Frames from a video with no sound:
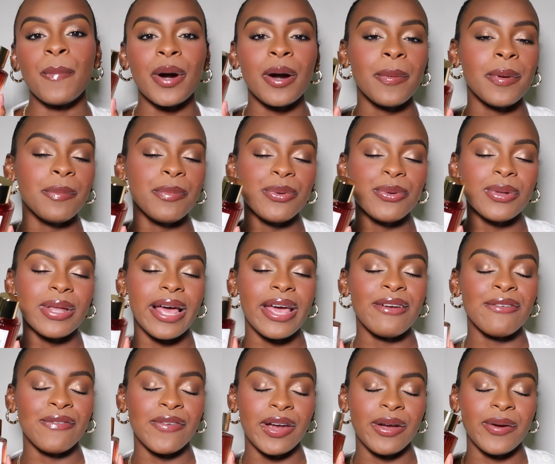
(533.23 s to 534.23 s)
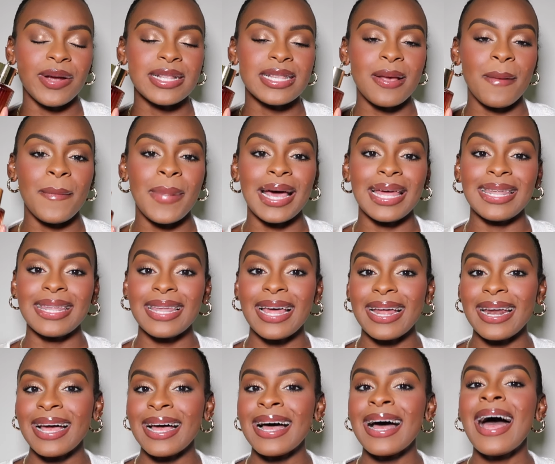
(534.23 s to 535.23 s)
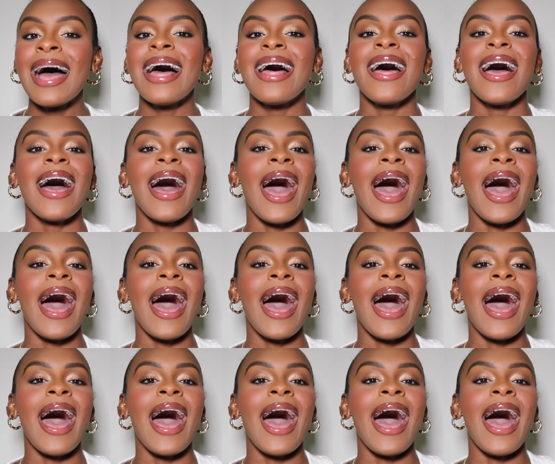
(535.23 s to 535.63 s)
Bourbon Brulee fragrance by LEDDA.